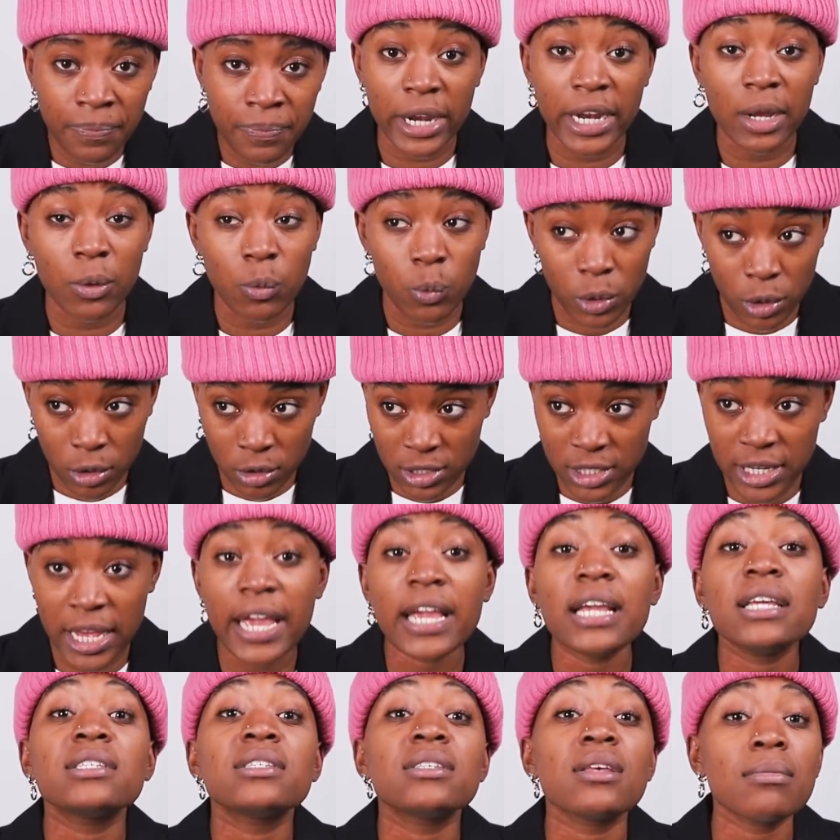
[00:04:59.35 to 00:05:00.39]
and it will
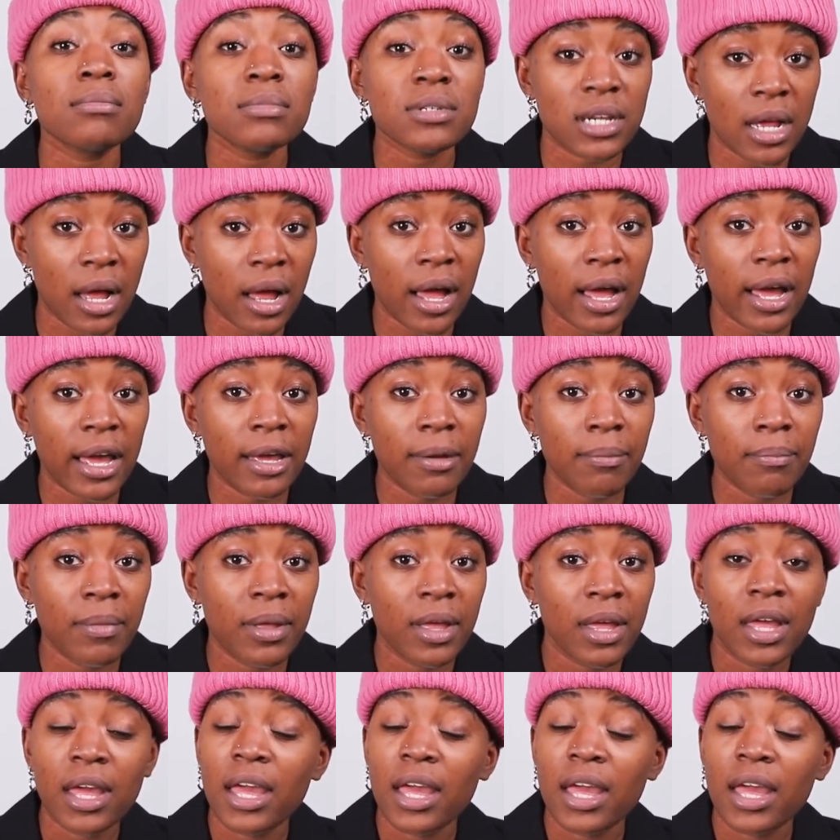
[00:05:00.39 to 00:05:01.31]
take some time,